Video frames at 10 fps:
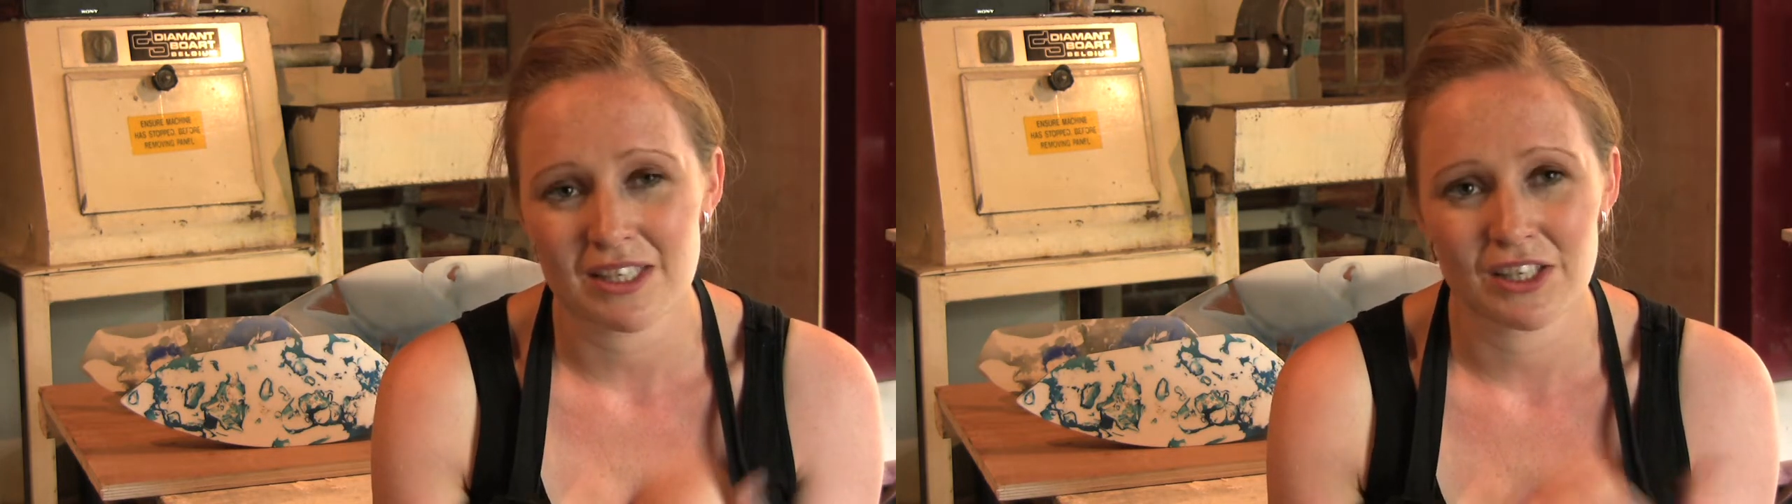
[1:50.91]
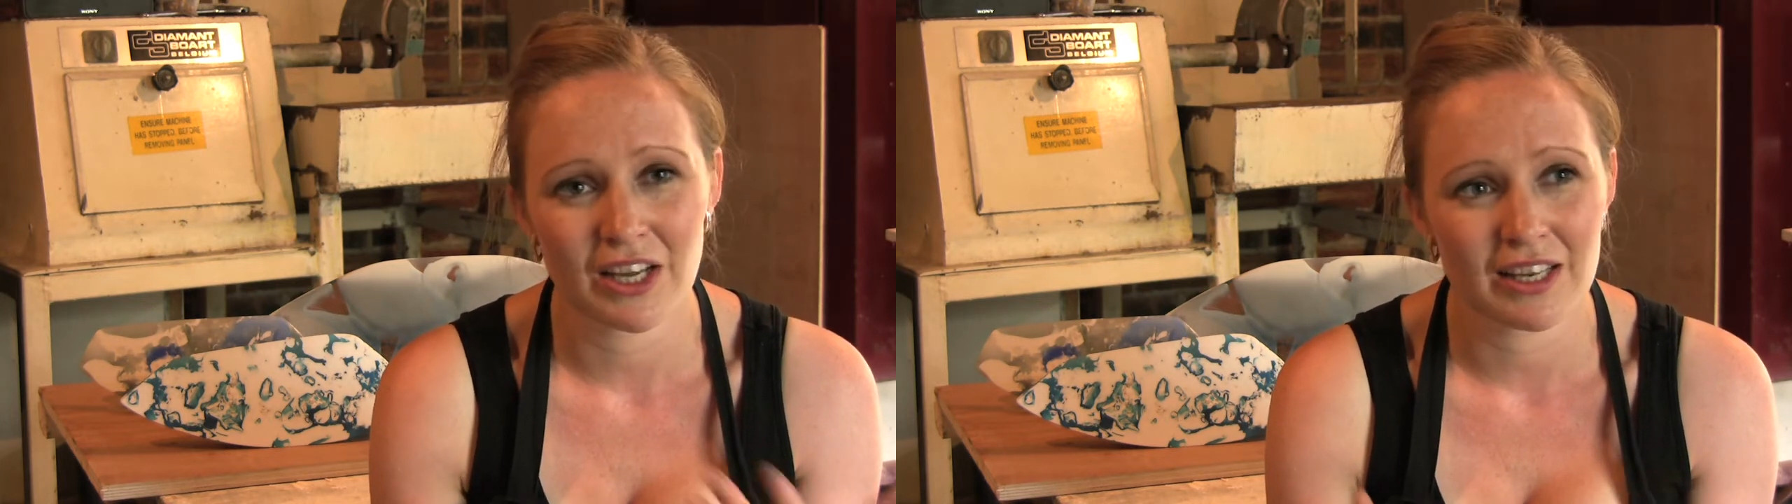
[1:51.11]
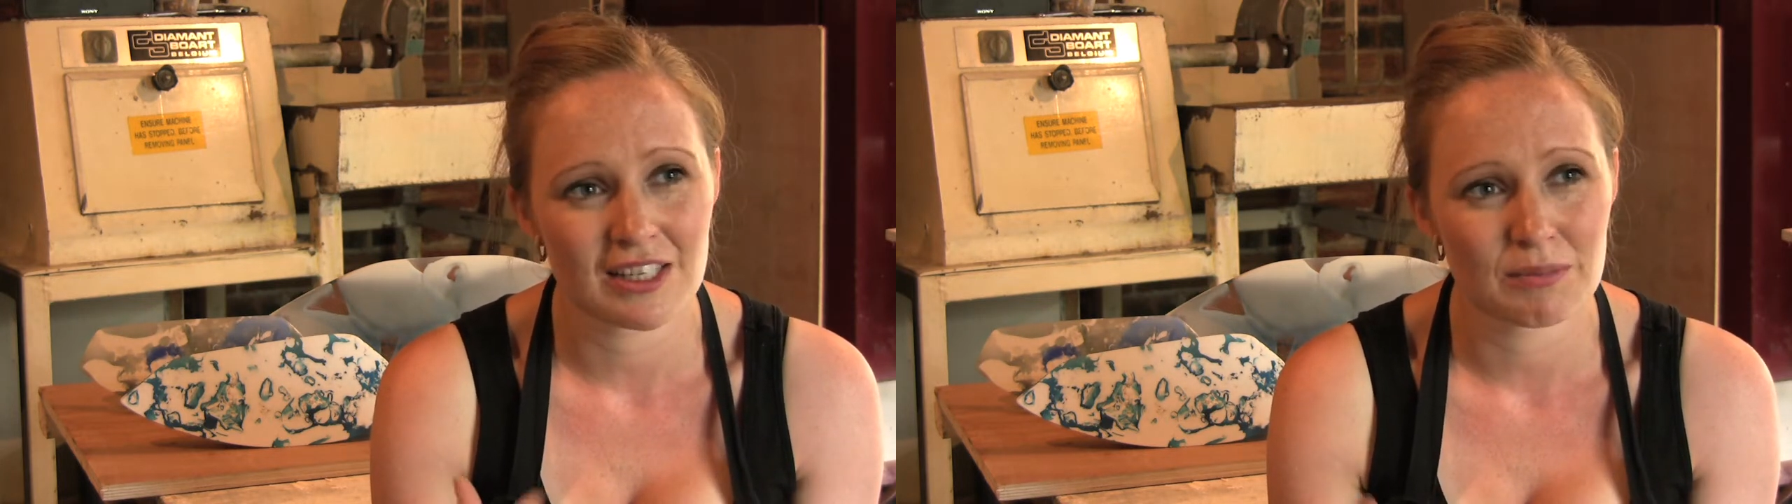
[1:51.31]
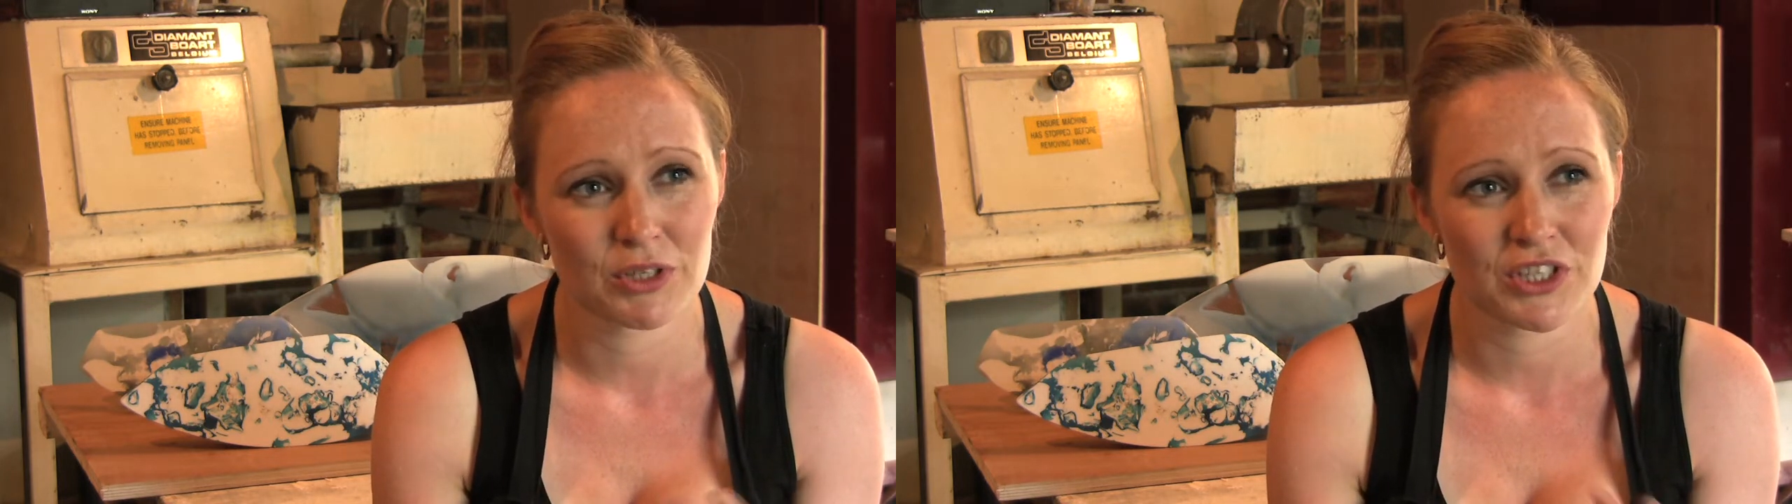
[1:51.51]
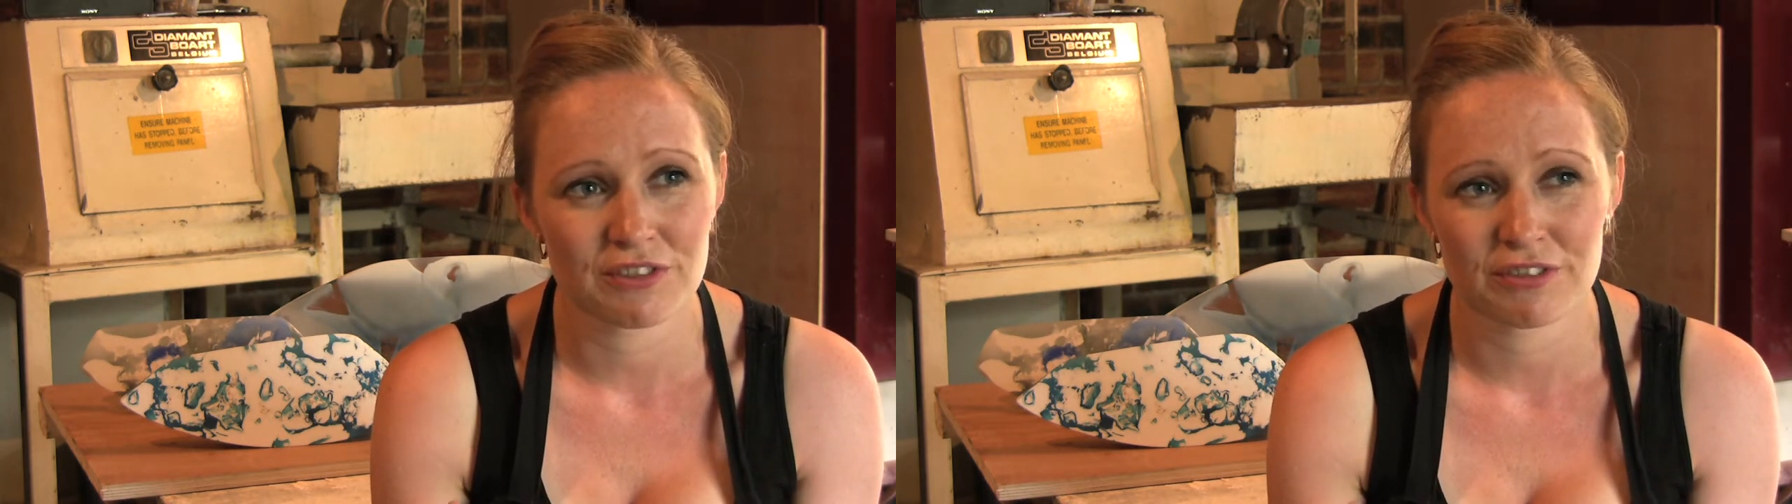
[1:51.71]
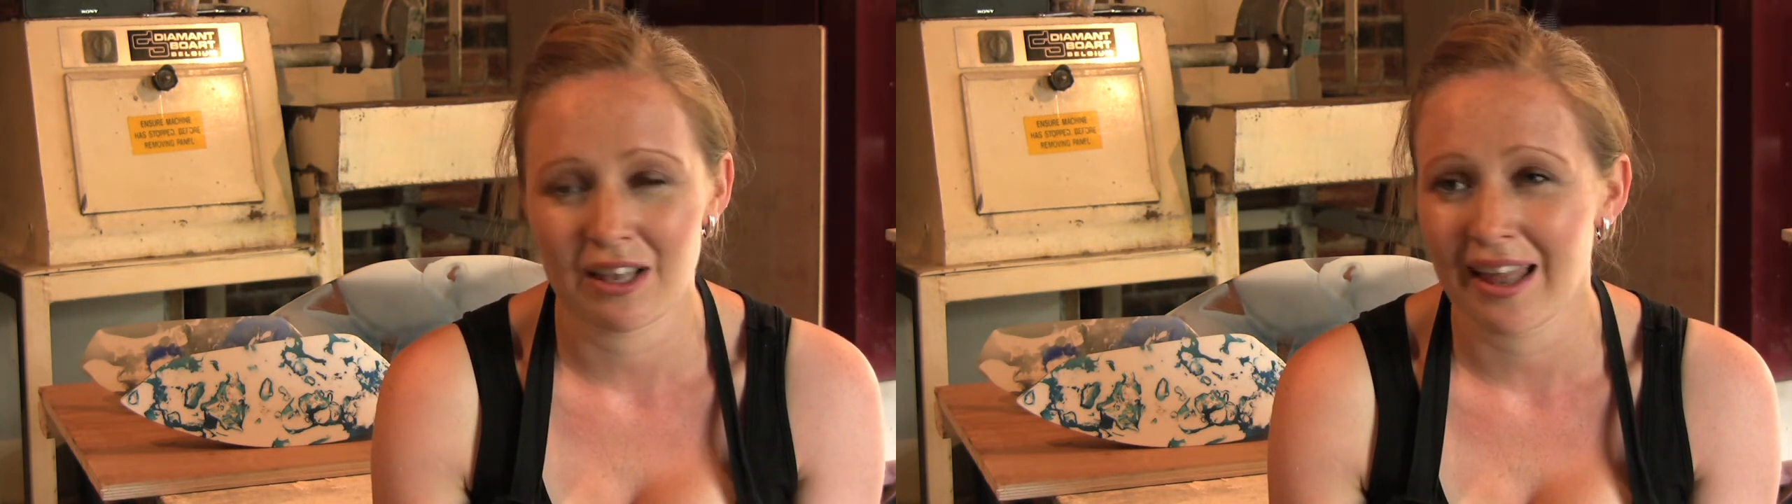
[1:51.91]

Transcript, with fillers: so you get these beautiful